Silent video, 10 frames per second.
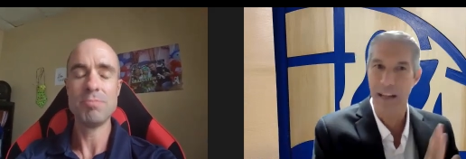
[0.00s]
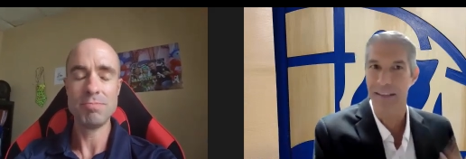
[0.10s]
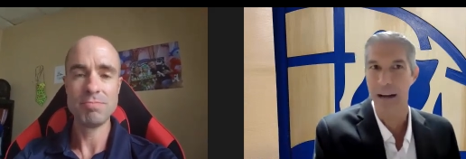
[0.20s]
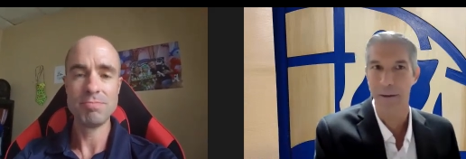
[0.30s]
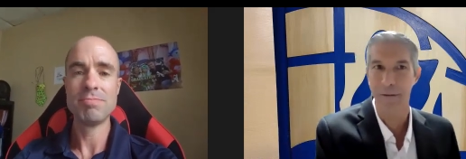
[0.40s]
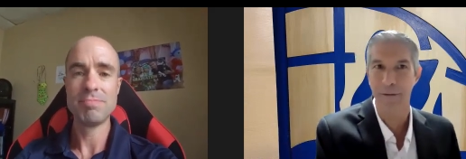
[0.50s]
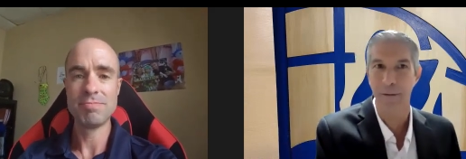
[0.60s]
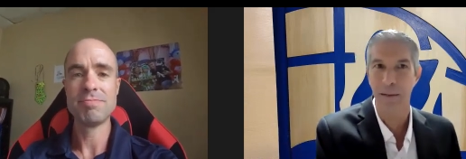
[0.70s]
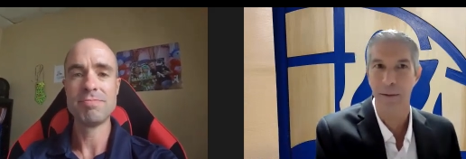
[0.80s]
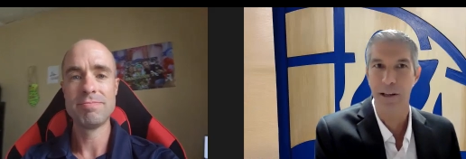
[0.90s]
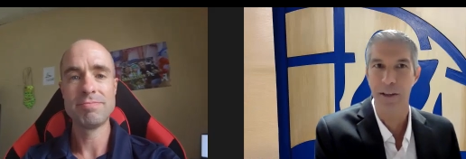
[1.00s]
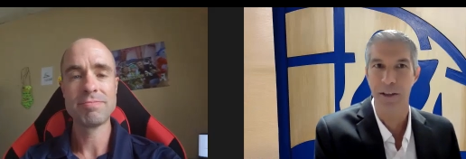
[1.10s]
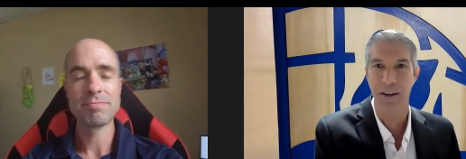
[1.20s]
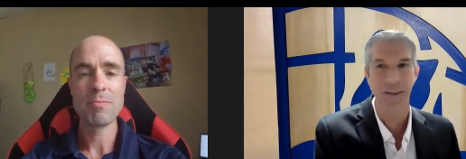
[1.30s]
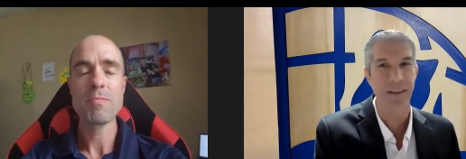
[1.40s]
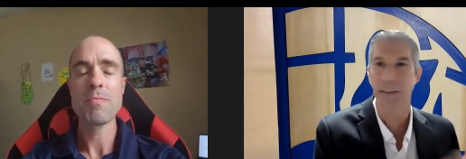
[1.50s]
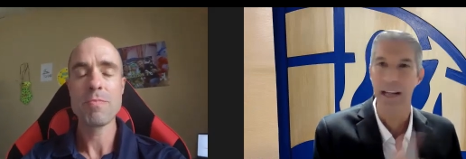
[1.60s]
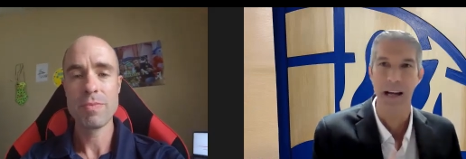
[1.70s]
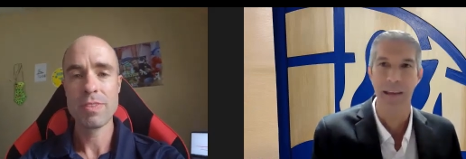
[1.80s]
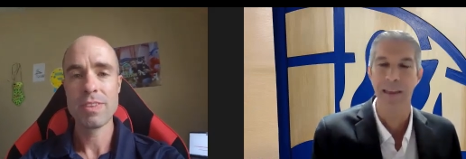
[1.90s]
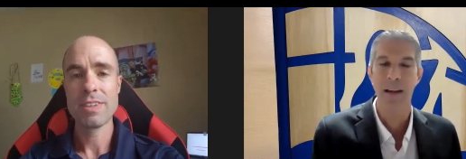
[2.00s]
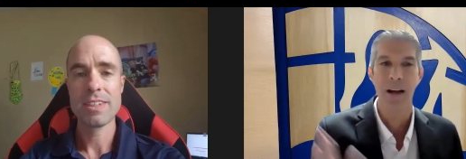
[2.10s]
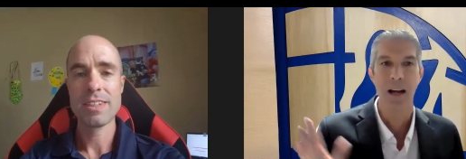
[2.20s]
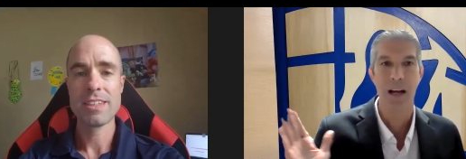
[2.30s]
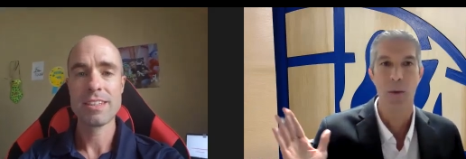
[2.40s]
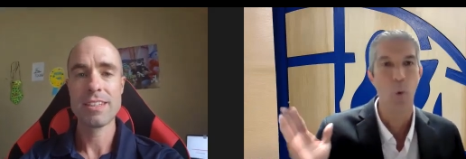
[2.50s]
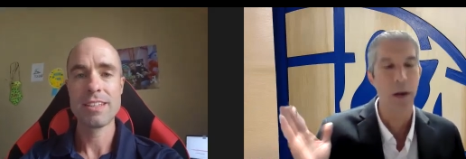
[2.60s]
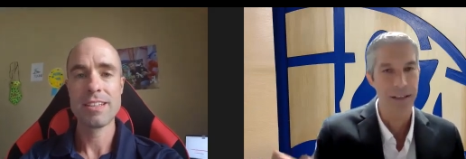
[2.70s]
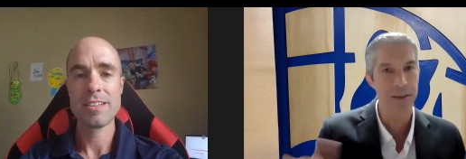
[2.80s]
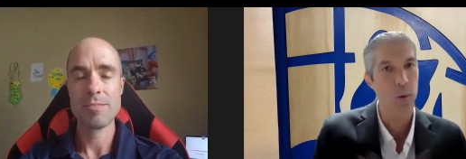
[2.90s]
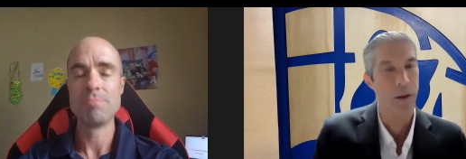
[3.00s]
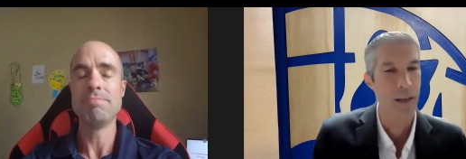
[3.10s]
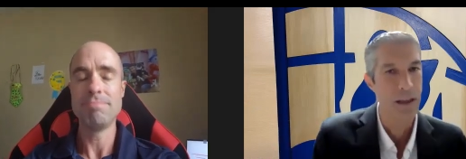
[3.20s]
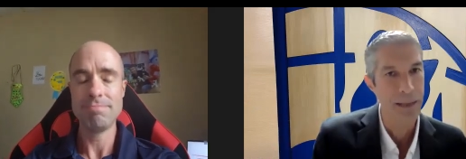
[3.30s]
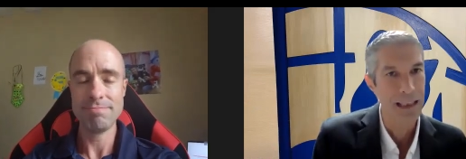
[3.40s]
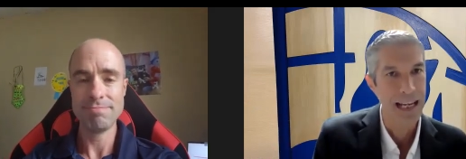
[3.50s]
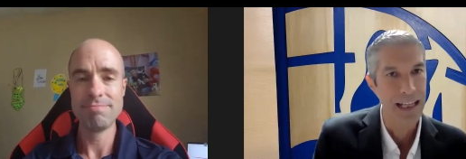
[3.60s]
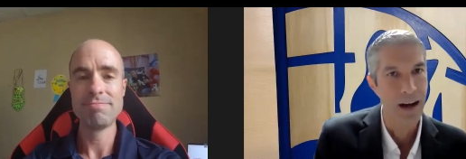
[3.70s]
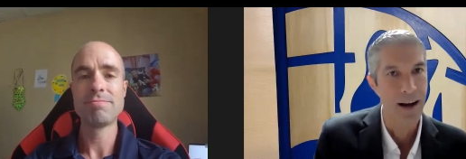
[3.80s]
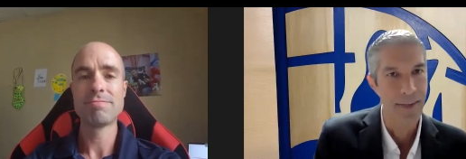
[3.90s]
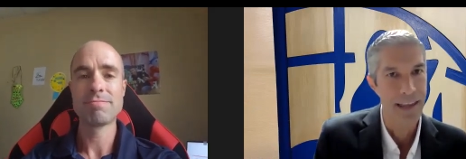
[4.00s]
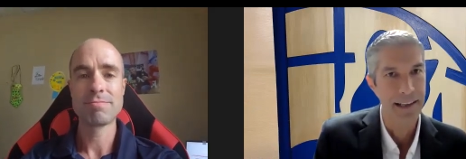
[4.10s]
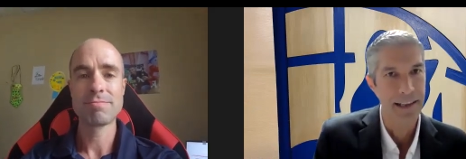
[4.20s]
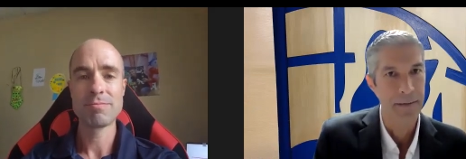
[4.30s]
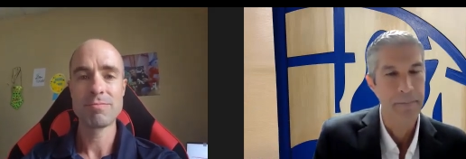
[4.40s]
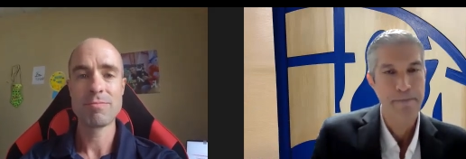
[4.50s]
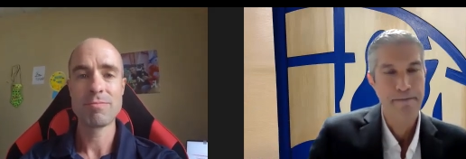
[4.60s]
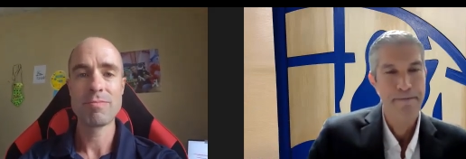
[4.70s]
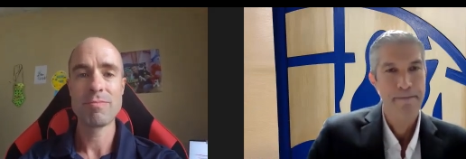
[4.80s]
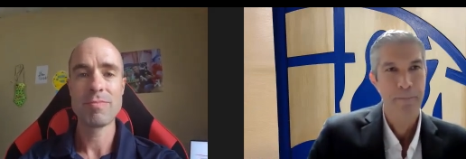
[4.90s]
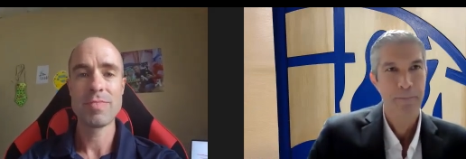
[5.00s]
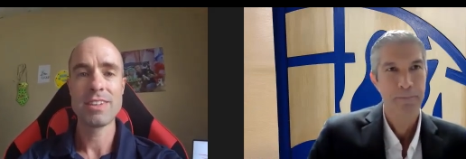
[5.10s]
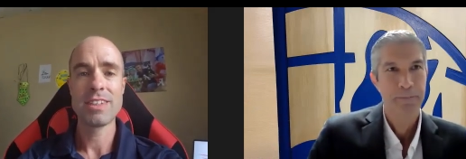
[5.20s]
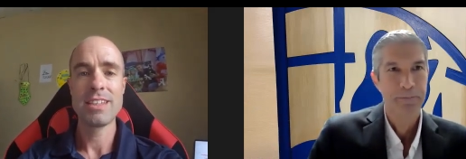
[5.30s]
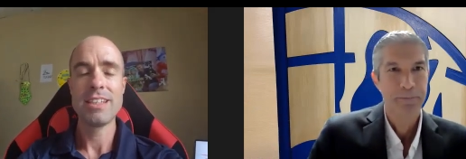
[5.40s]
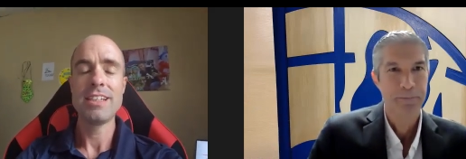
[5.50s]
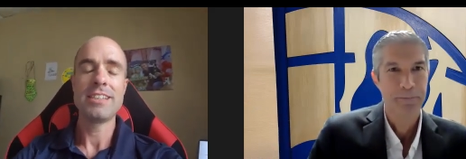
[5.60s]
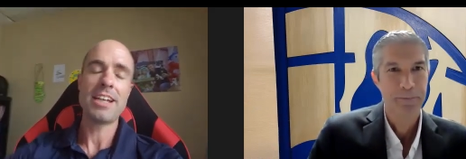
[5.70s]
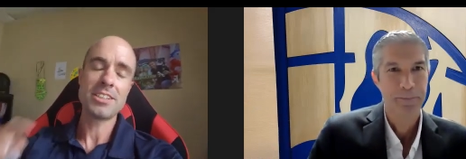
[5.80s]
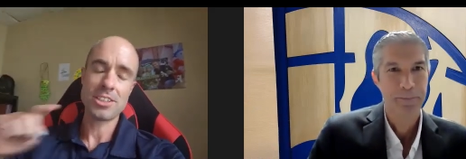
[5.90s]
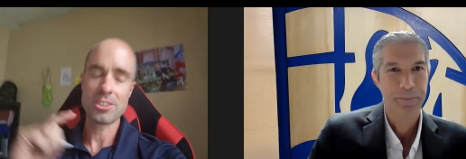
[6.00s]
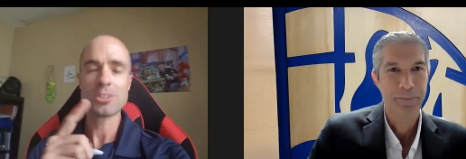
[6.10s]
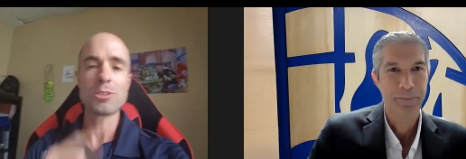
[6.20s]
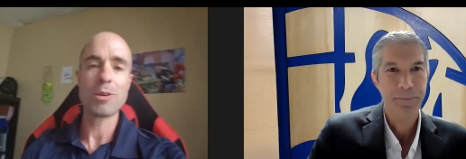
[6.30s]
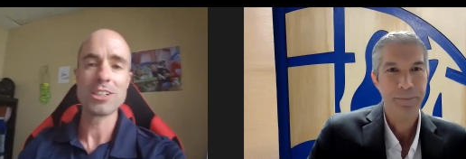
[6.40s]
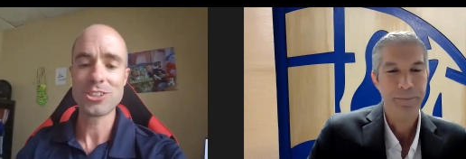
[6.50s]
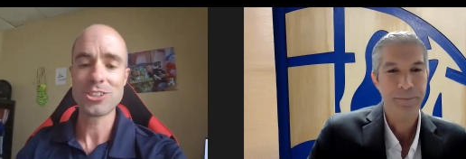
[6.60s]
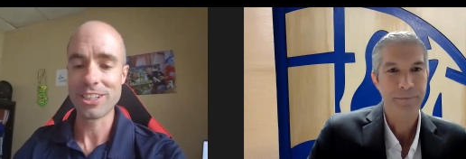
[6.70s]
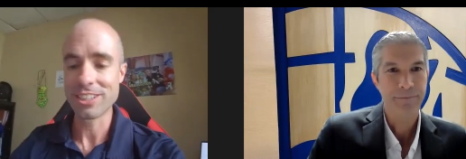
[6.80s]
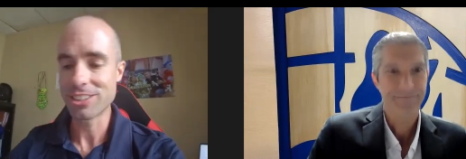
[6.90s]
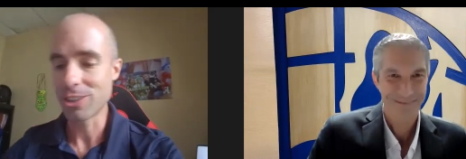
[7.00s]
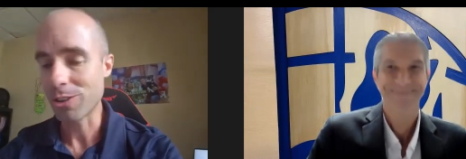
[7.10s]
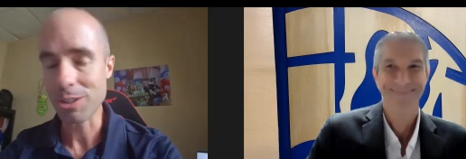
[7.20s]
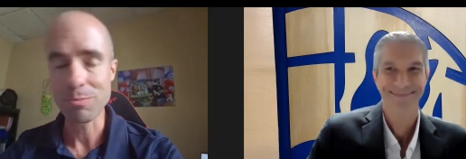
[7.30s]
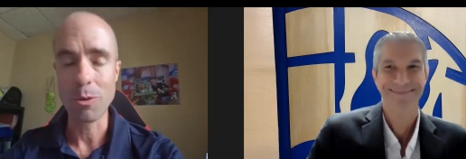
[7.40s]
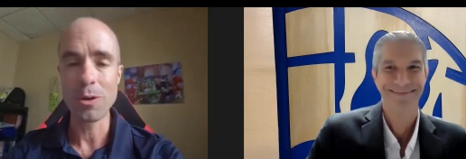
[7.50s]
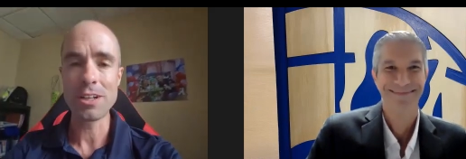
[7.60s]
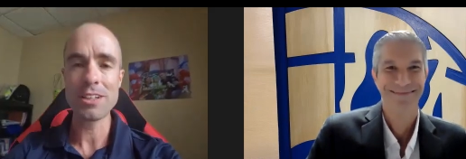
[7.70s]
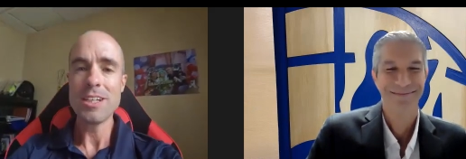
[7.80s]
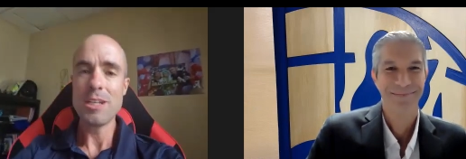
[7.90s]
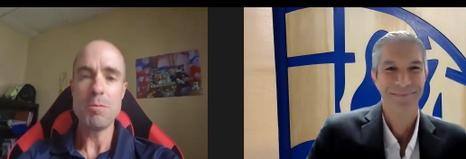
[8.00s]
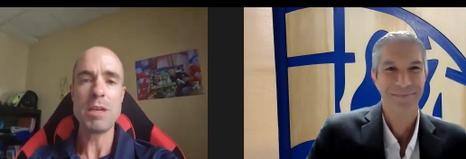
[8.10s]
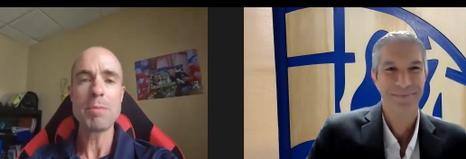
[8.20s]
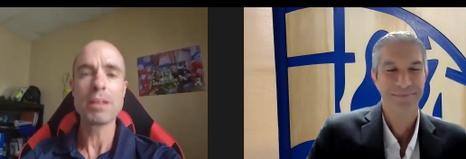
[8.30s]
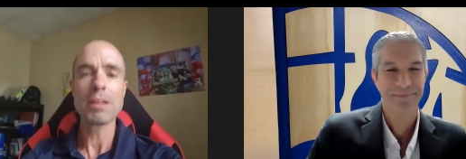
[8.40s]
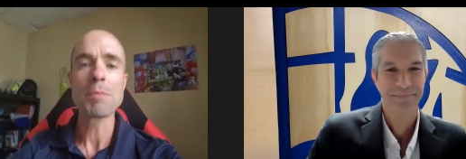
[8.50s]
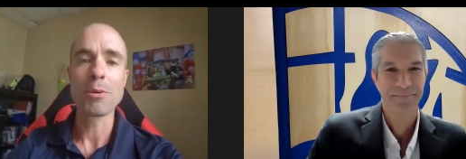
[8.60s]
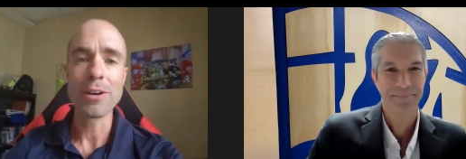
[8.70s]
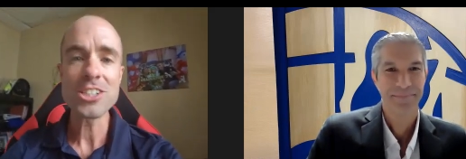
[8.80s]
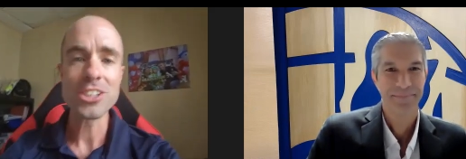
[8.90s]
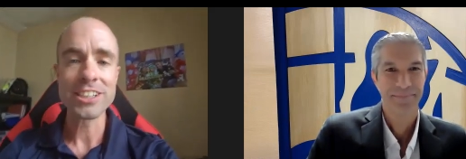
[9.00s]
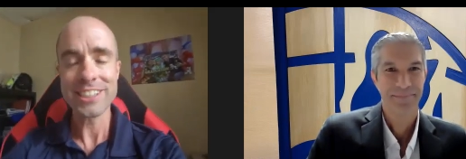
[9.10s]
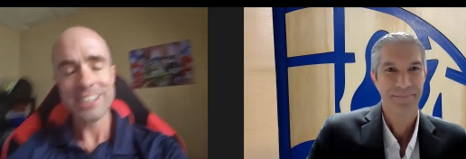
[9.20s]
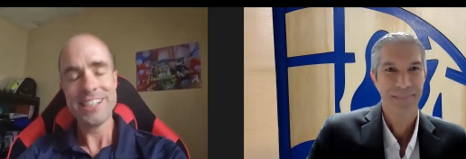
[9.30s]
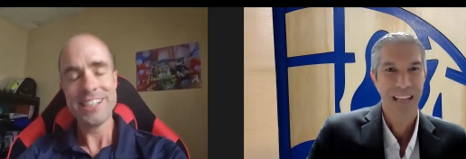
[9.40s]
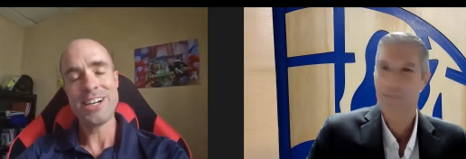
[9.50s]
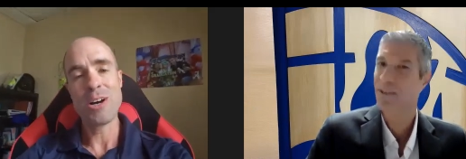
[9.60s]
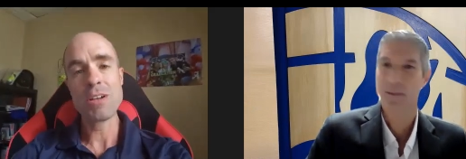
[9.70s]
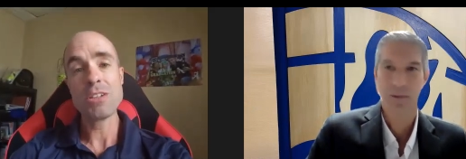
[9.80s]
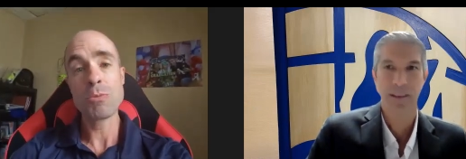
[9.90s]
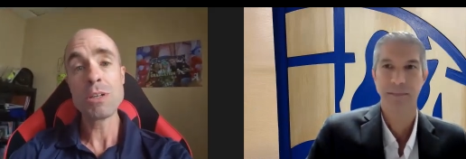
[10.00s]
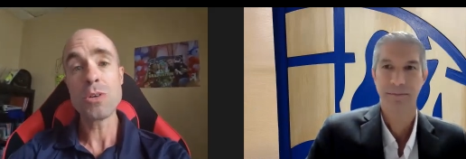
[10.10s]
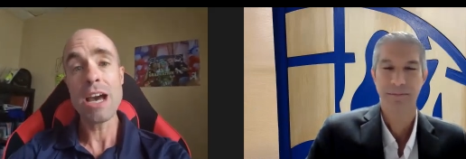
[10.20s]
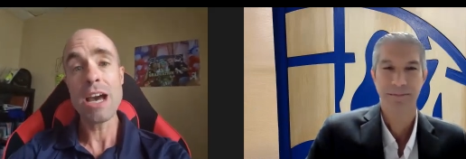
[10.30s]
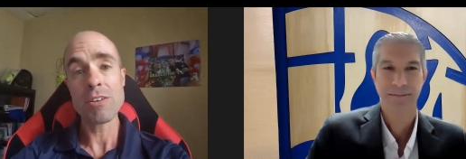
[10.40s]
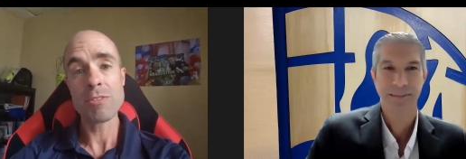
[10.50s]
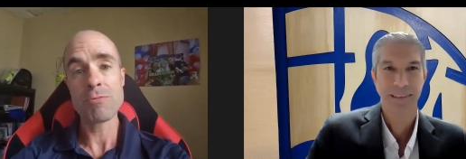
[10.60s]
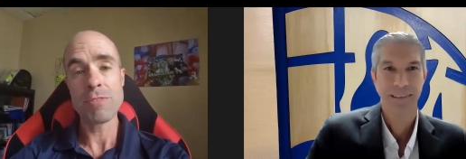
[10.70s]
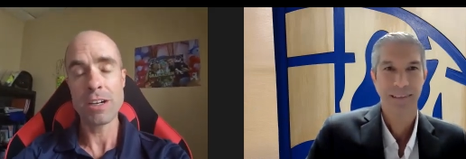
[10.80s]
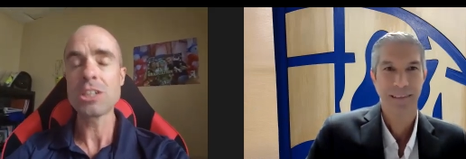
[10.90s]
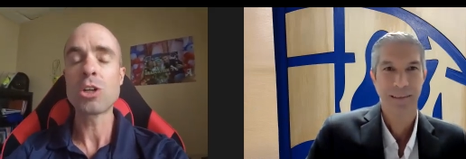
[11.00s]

Speaker 1: days out from liberation, our 79th. Uh, what is the weather going to be like on that day?
Speaker 2: That is a good question. And so, good morning, Biba Liberation. Uh, we, we do have a fairly